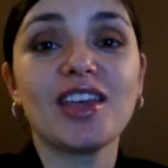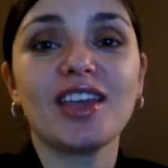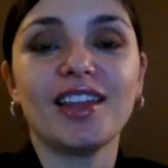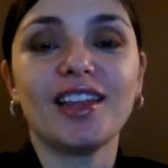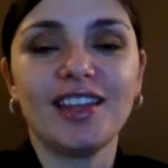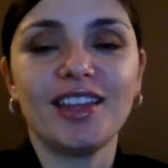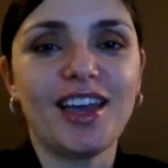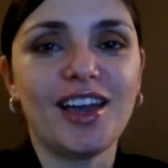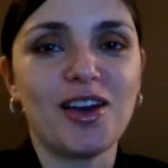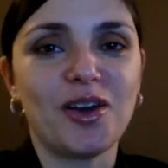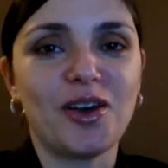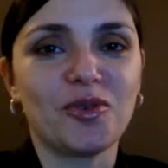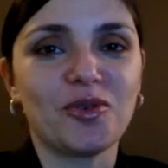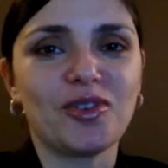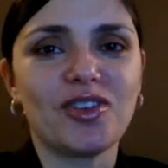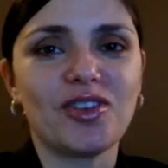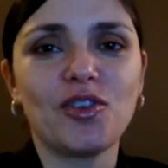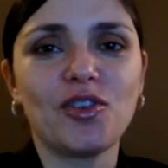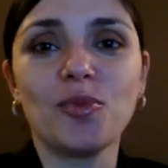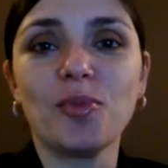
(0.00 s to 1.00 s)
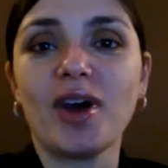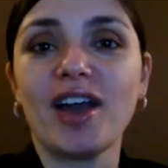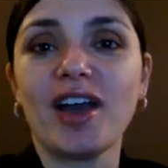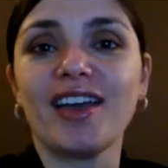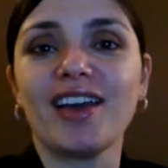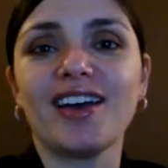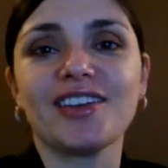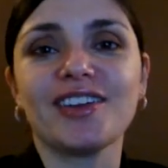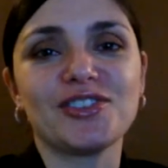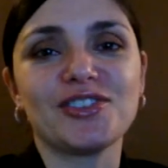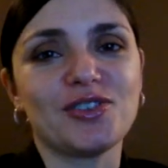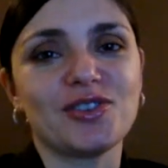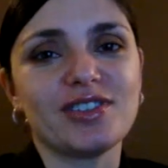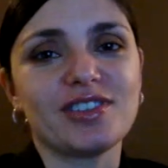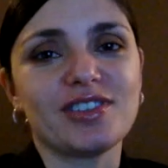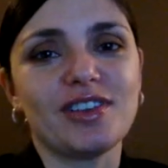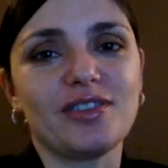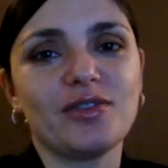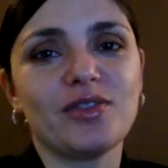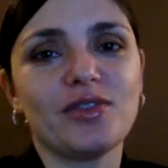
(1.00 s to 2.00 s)
Now, you might ask
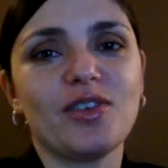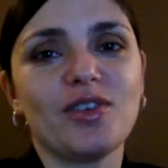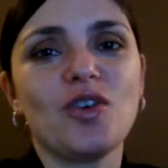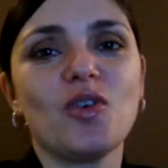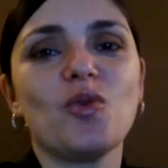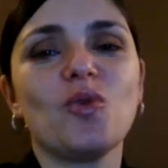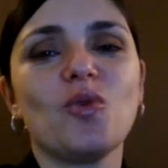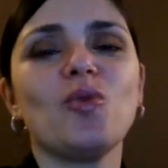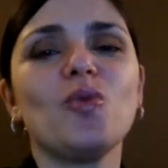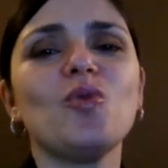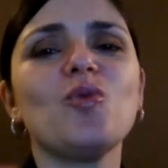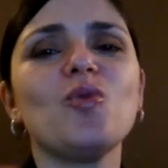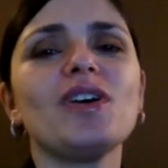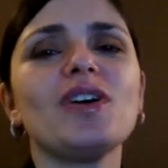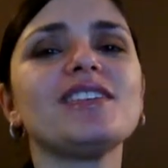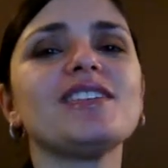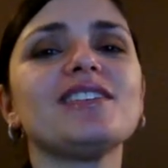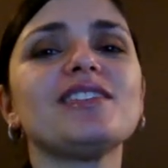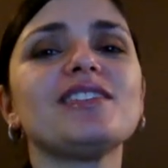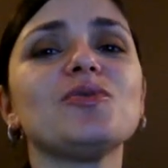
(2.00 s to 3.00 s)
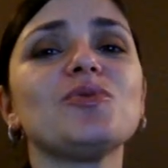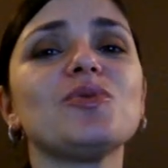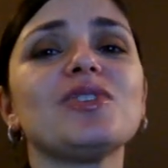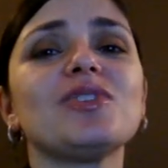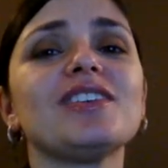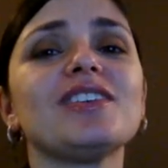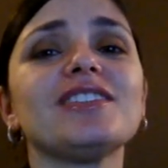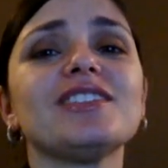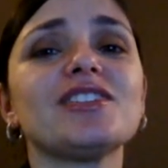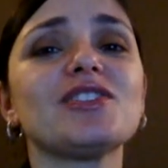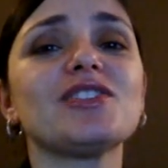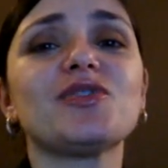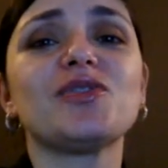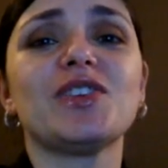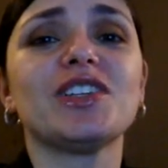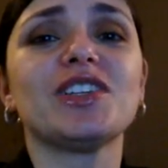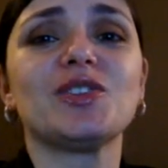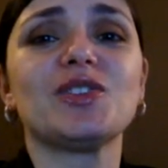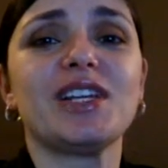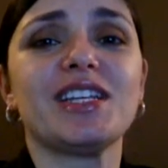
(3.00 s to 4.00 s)
yourself, what in the world is
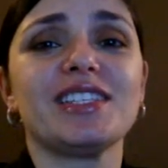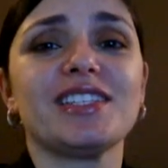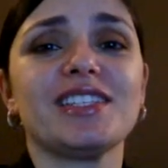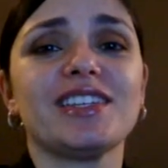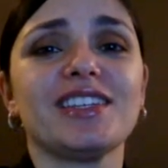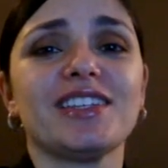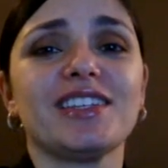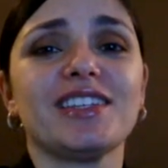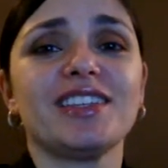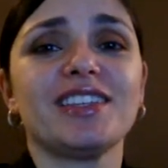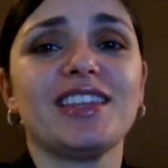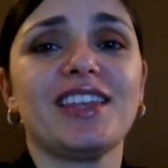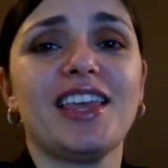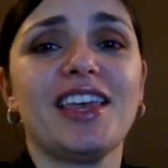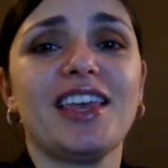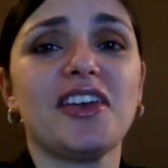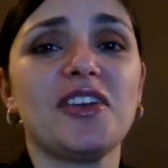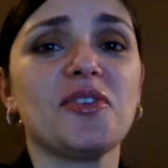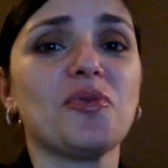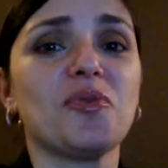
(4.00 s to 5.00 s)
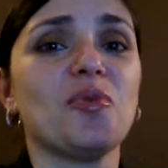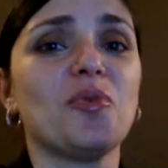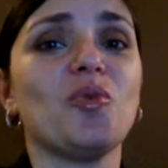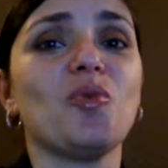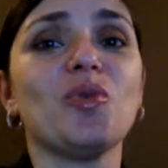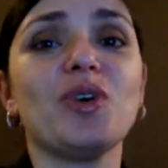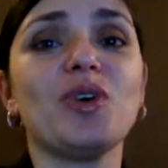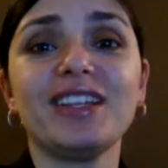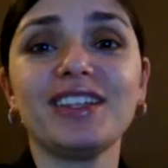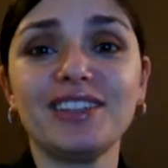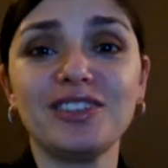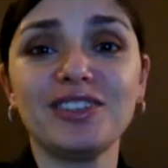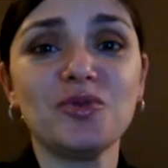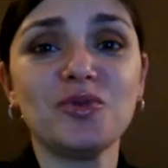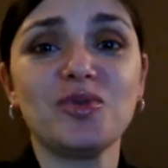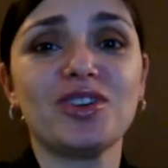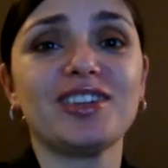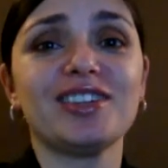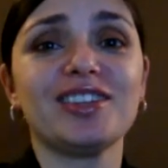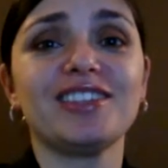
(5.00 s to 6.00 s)
fundraising? And what in the
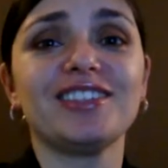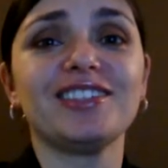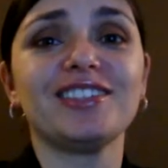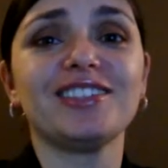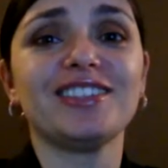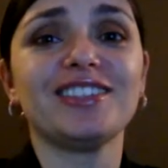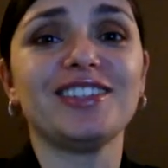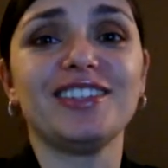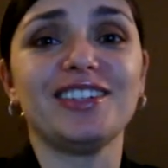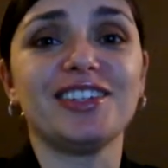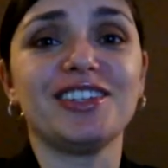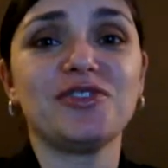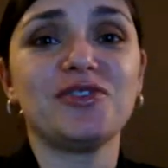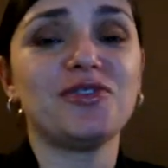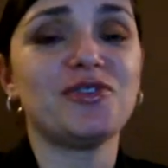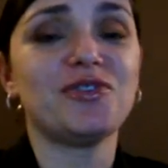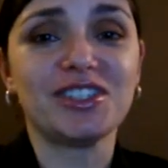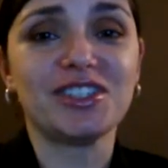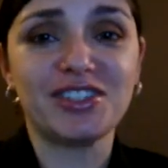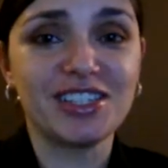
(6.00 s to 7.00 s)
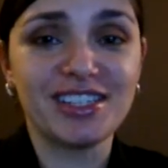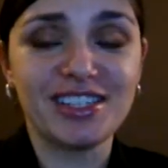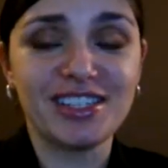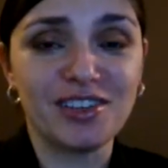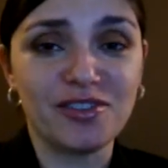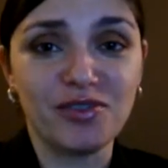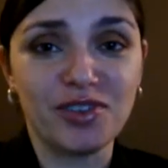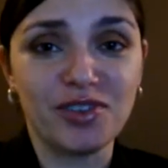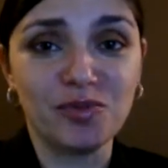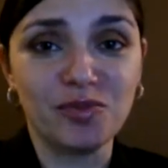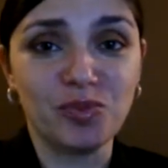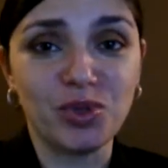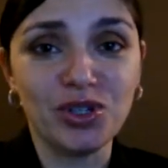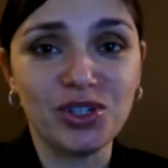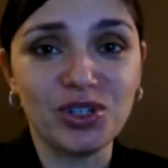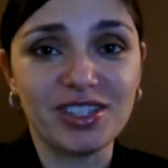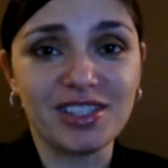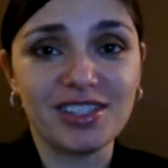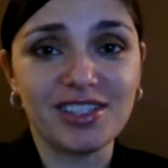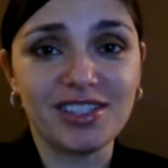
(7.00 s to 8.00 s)
world are fundraising event
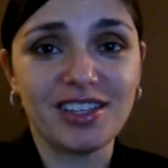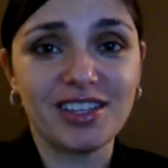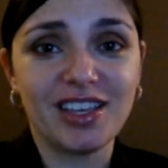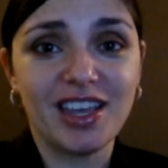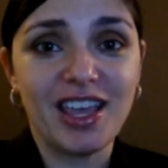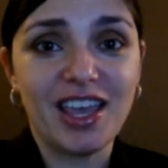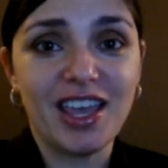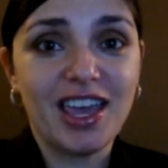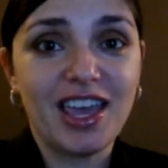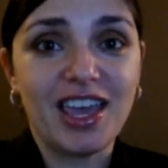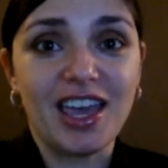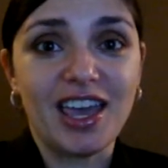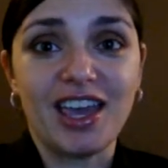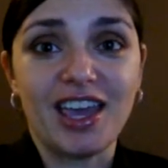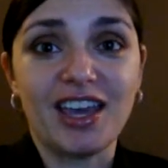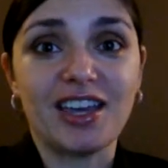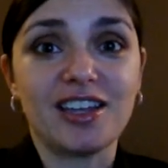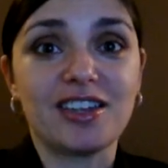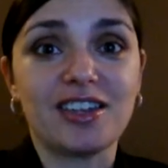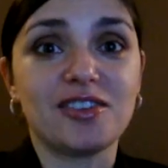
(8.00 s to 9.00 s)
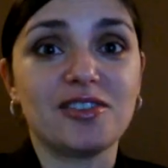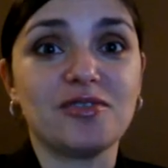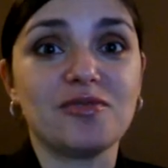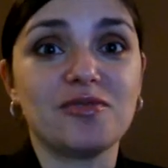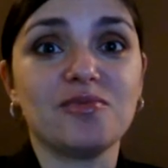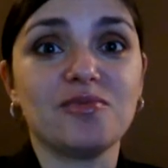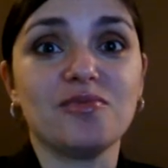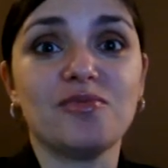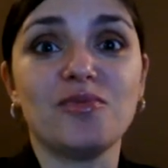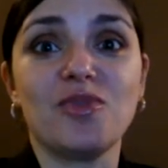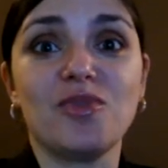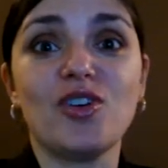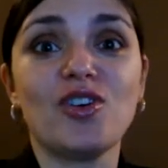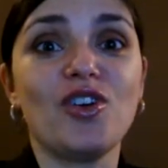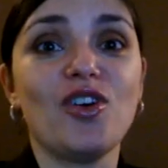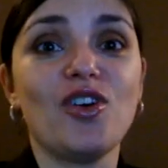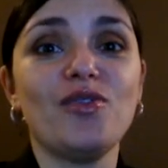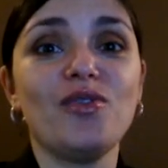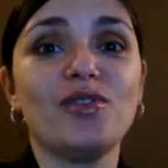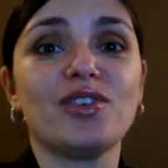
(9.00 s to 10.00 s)
books? And
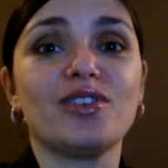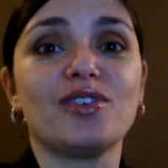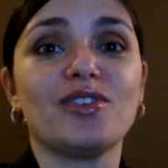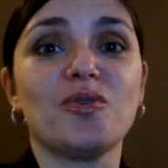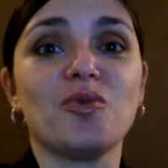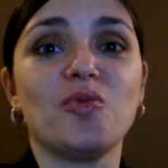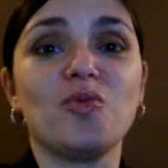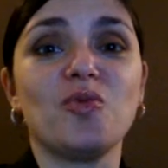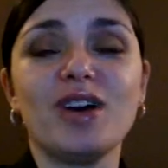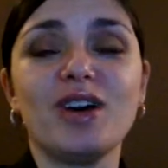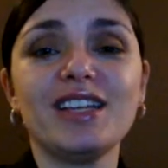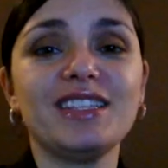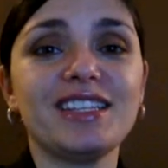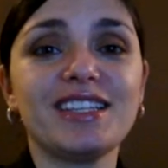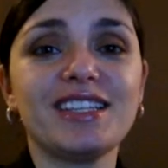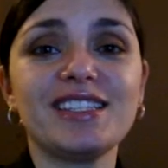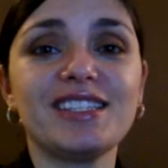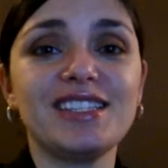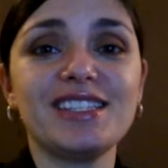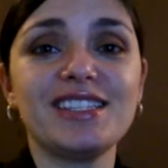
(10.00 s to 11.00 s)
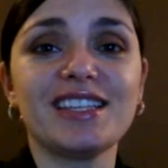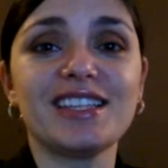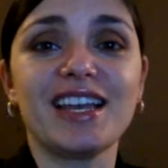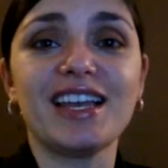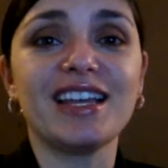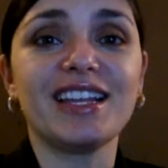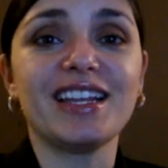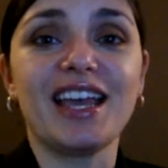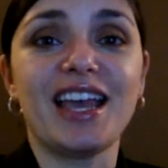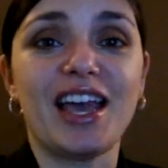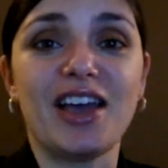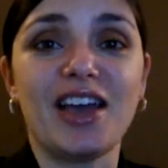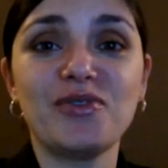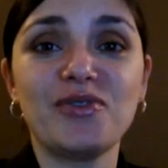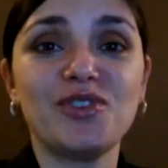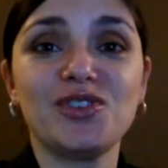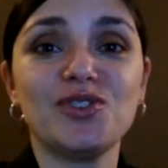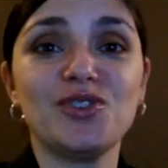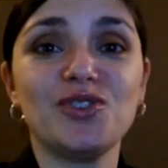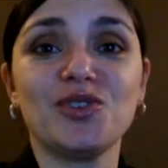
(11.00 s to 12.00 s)
moreover, what does design have
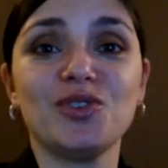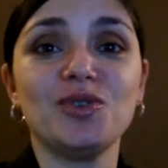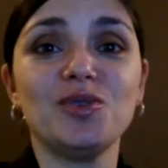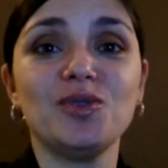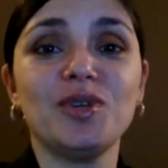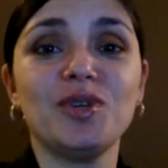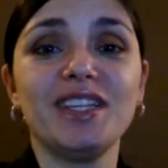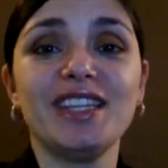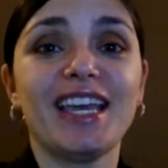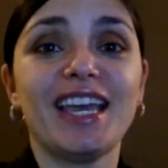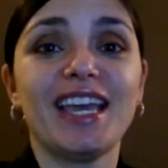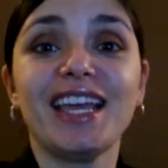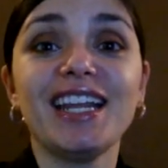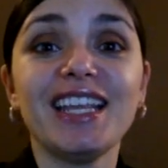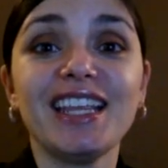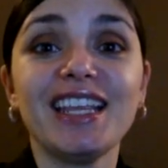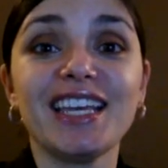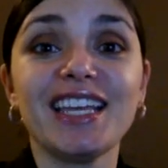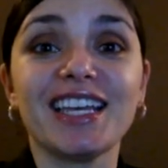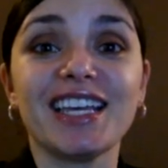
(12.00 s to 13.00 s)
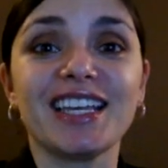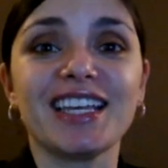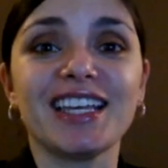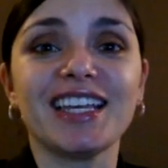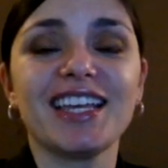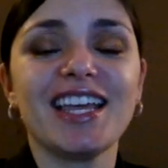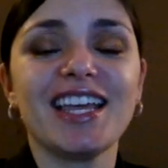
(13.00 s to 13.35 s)
to do with anything?